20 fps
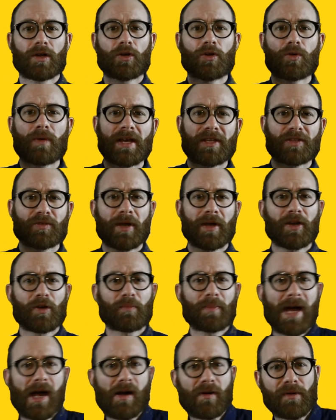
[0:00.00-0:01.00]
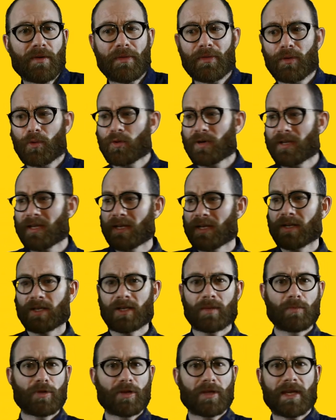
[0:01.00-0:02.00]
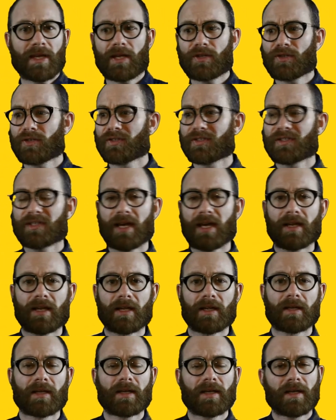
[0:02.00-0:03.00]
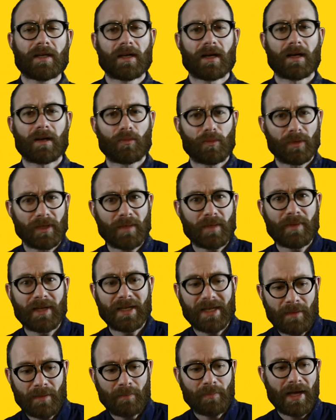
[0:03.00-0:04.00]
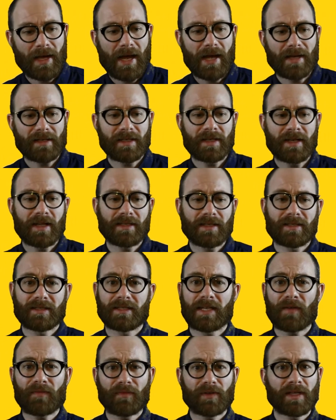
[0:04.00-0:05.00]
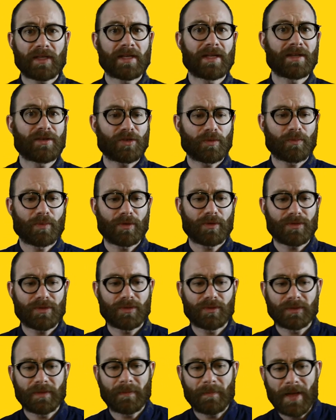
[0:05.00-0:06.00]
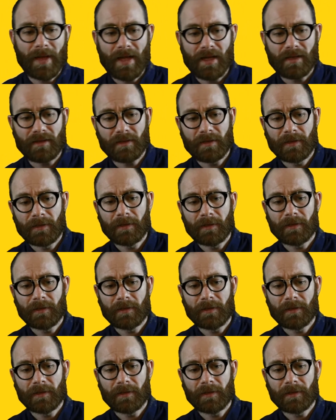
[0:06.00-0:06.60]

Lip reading: who has greater power and authority in a communication setting? A really big impact, and it's definitely an interpersonal demand.